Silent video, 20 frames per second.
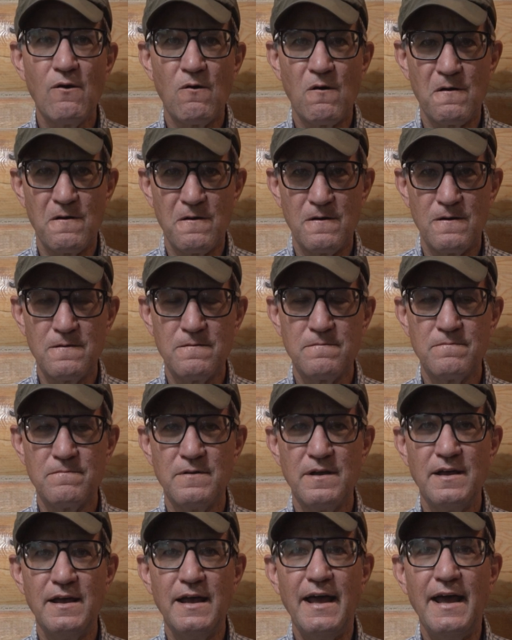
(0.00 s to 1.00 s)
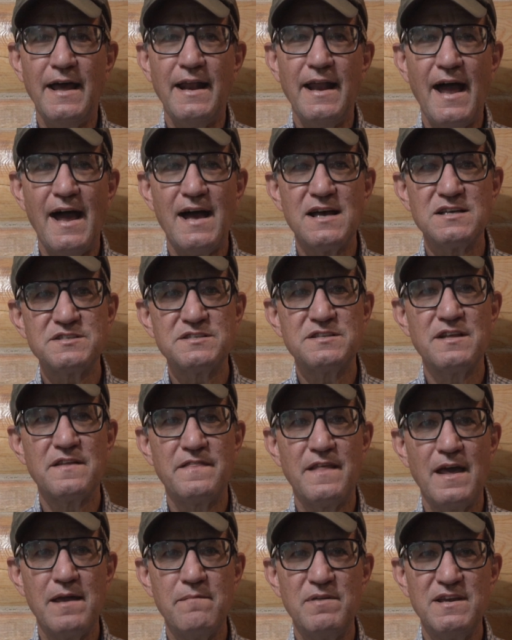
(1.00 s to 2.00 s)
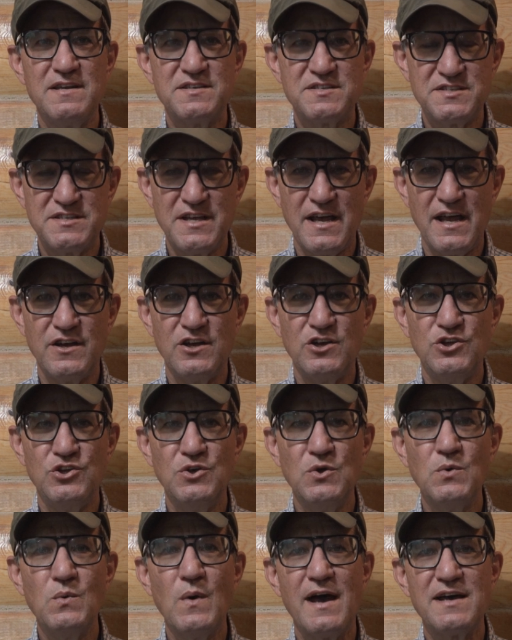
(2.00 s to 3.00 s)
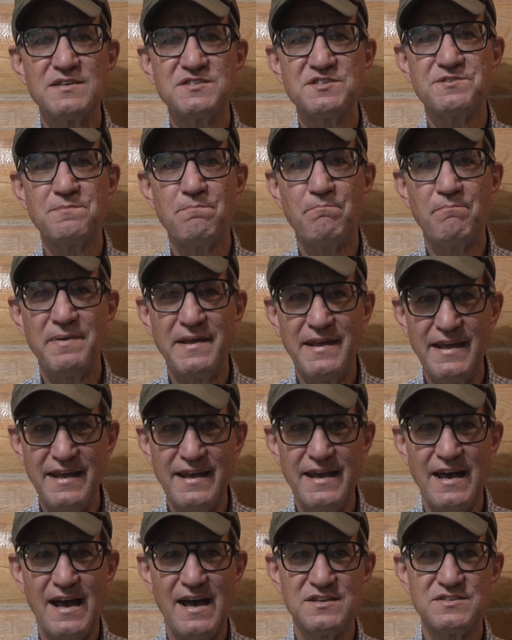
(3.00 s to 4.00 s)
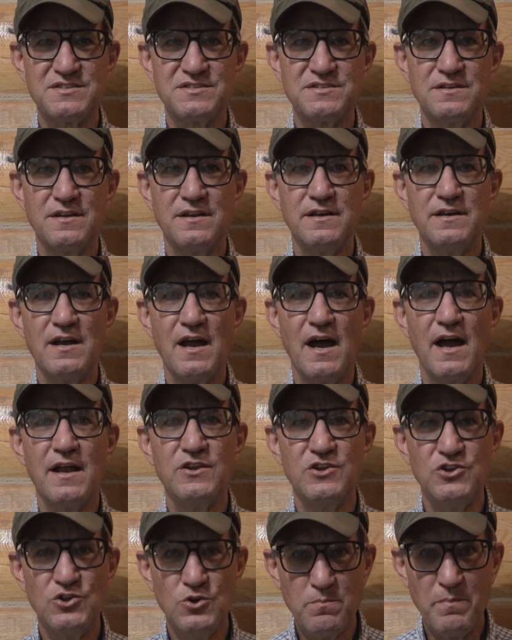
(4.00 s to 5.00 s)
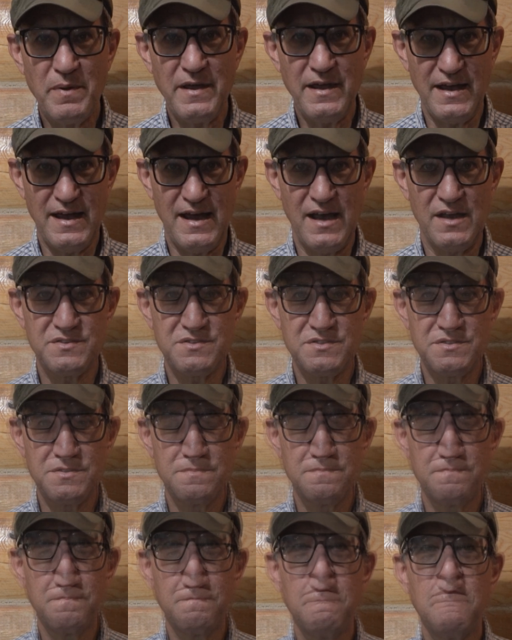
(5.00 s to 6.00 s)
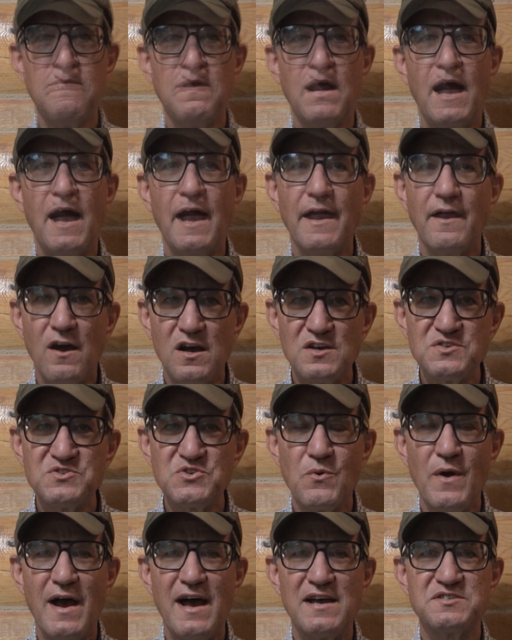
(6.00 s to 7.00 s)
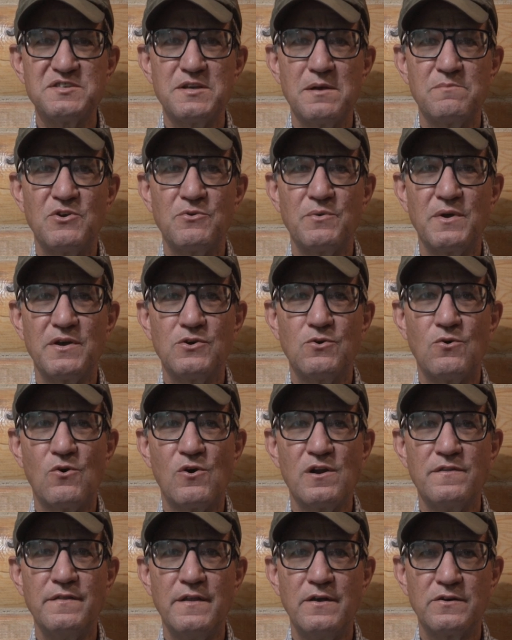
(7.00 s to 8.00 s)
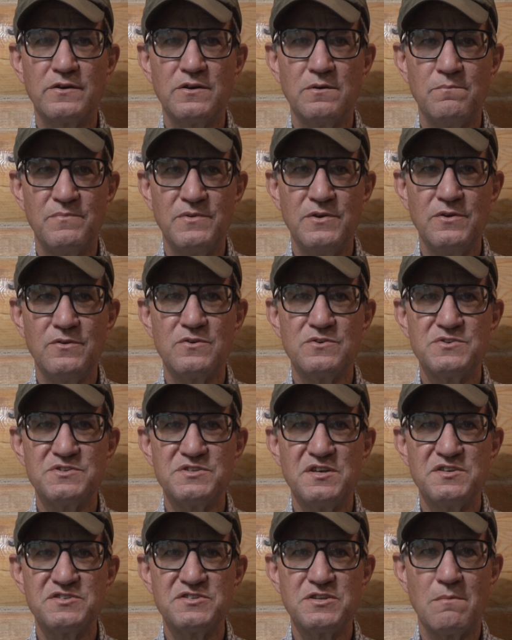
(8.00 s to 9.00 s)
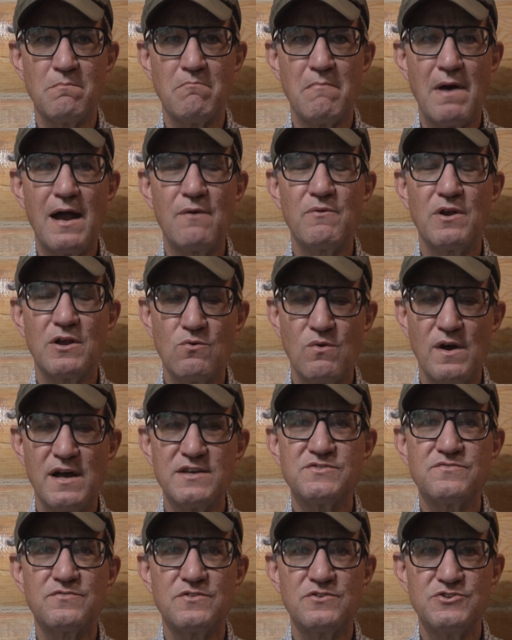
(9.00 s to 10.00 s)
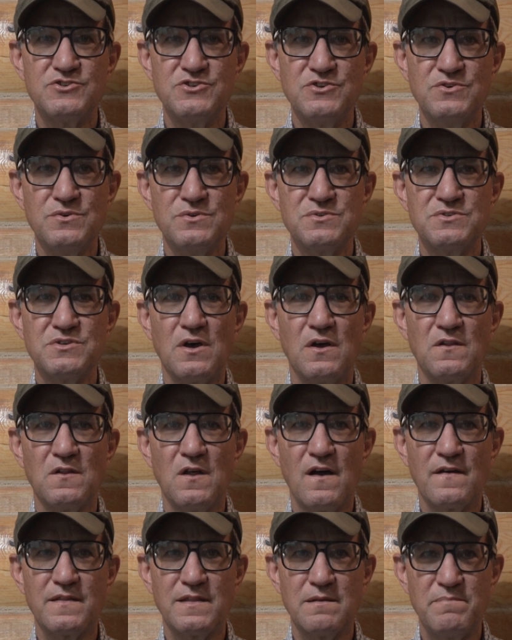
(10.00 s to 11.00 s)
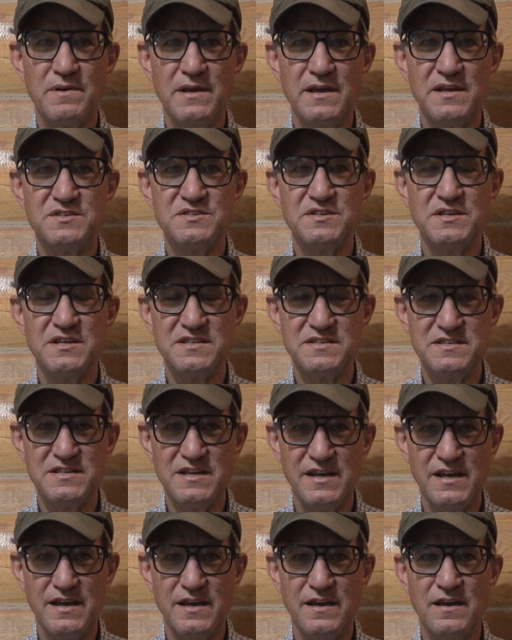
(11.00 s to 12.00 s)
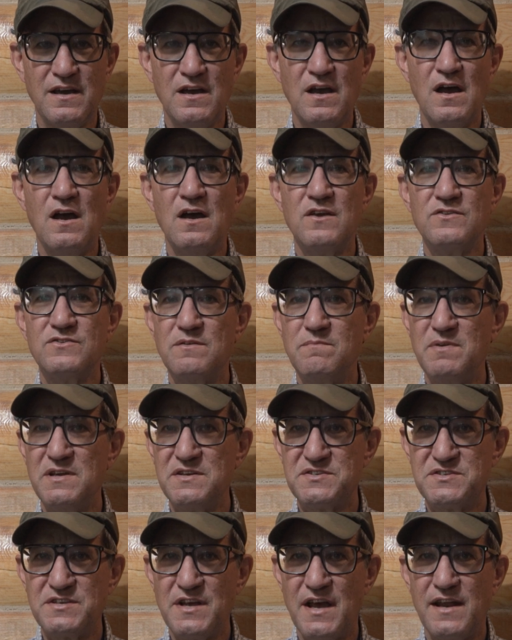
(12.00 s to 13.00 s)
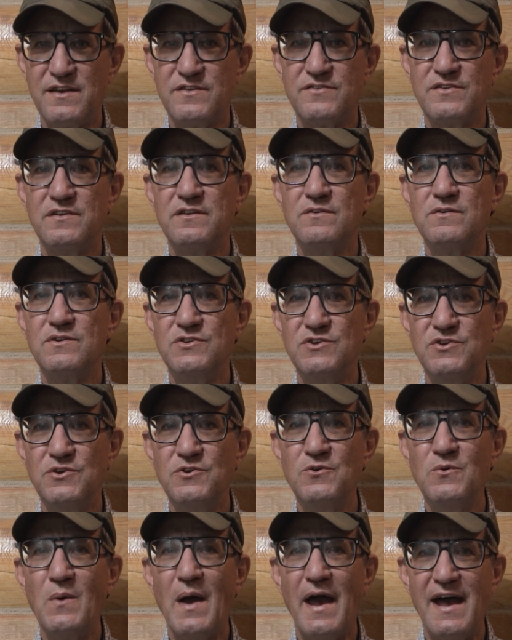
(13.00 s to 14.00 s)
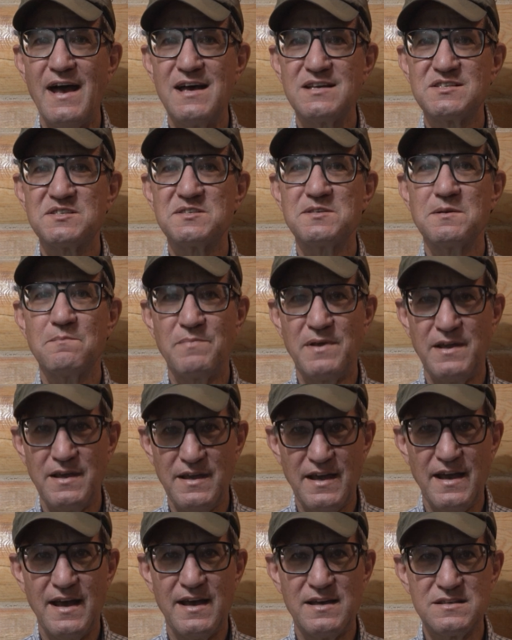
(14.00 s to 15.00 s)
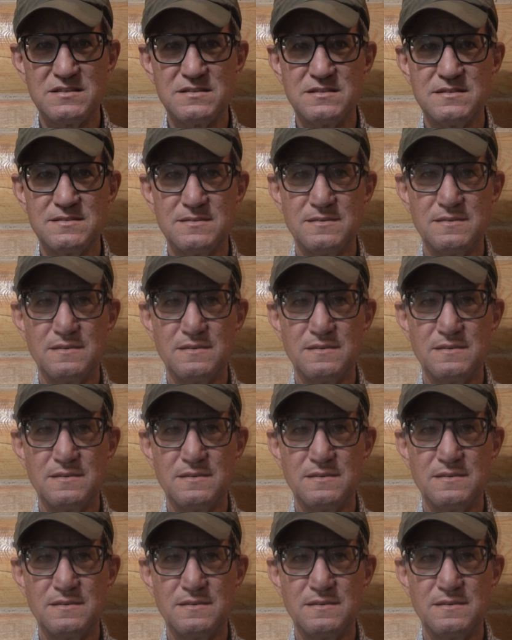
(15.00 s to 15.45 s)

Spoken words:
order and ask that they be sent USPS, not UPS. I also asked them to record in their computer system my request for shoes along the PCT to be sent USPS.